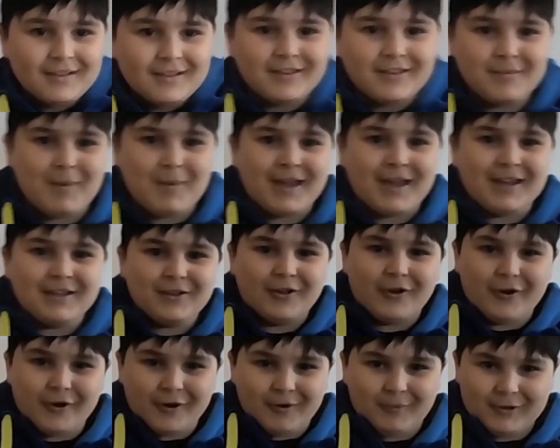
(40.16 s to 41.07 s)
You may
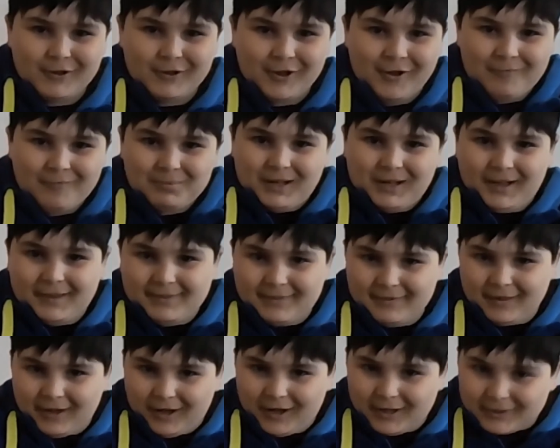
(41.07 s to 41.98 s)
know what Nerf blasters
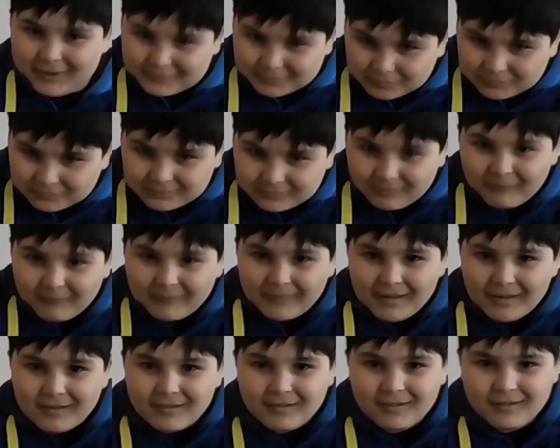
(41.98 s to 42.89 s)
are,
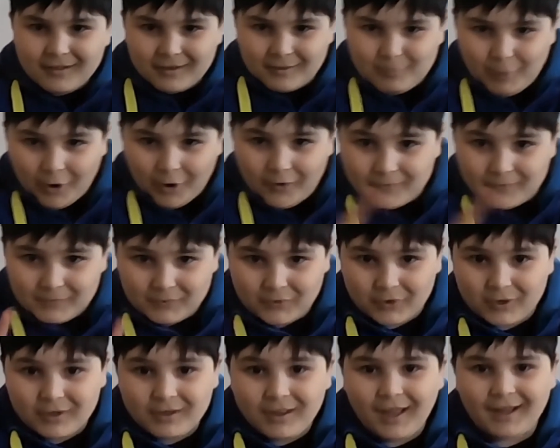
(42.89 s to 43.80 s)
both of
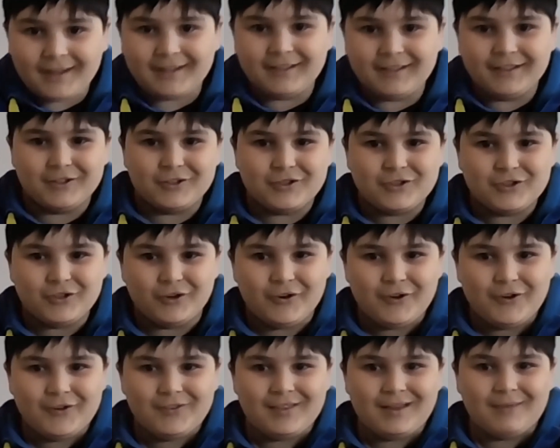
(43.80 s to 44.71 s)
you. I can assure
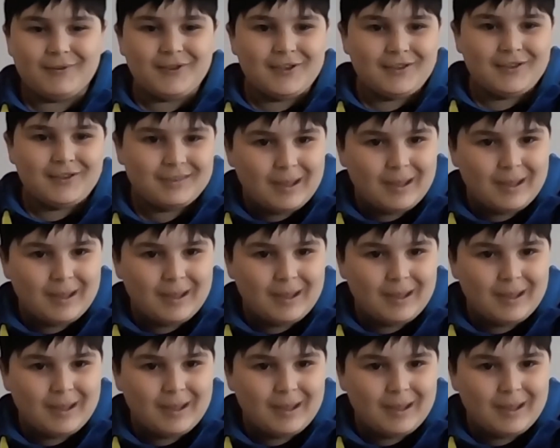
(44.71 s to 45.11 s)
you that when you